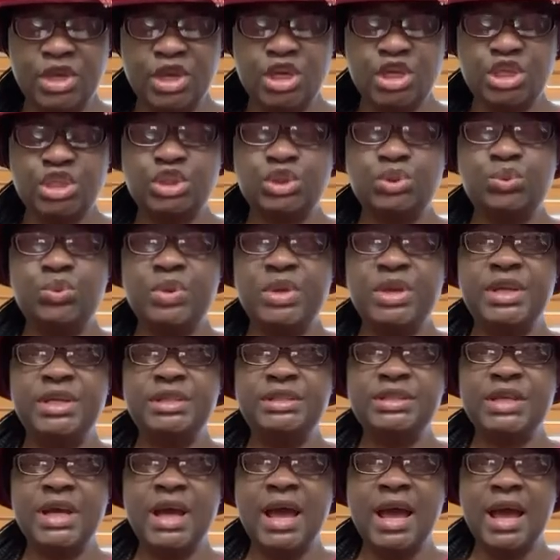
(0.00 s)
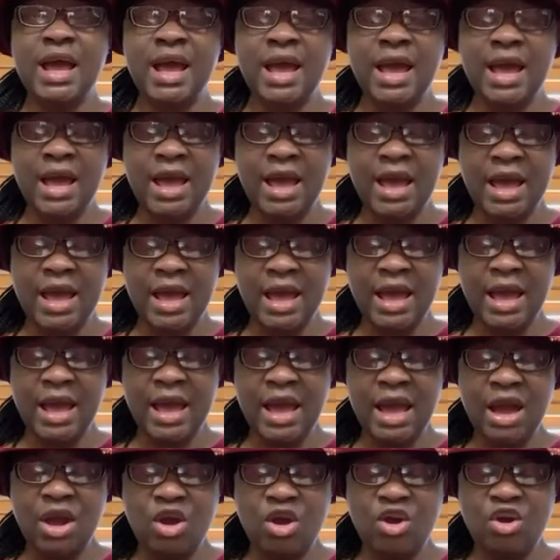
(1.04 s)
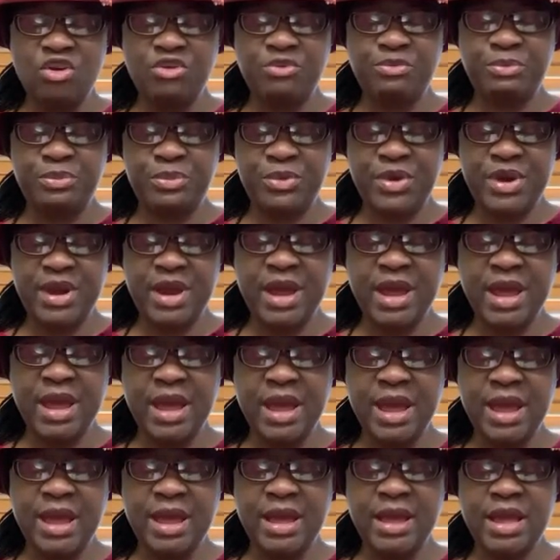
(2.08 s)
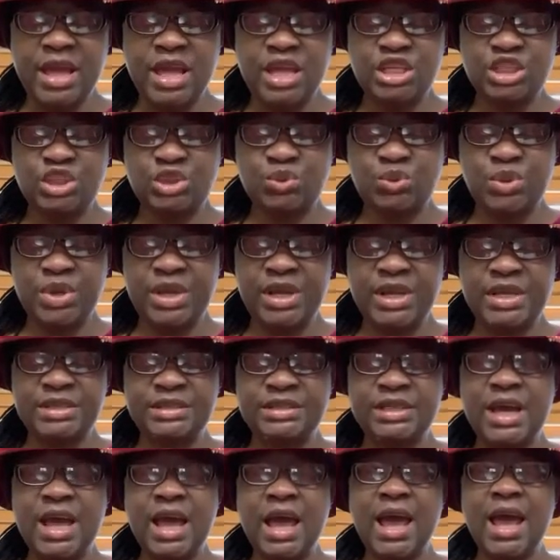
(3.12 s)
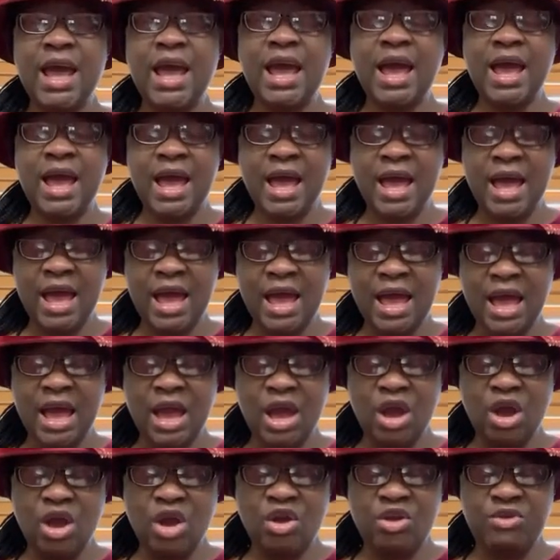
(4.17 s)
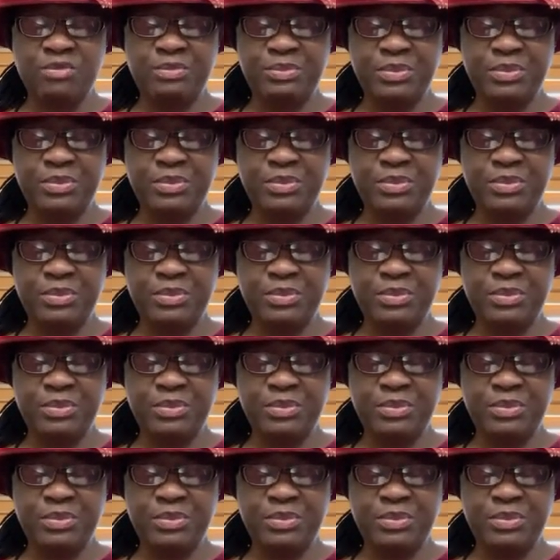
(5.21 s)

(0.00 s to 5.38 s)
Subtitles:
Sweet hour of prayer, sweet hour of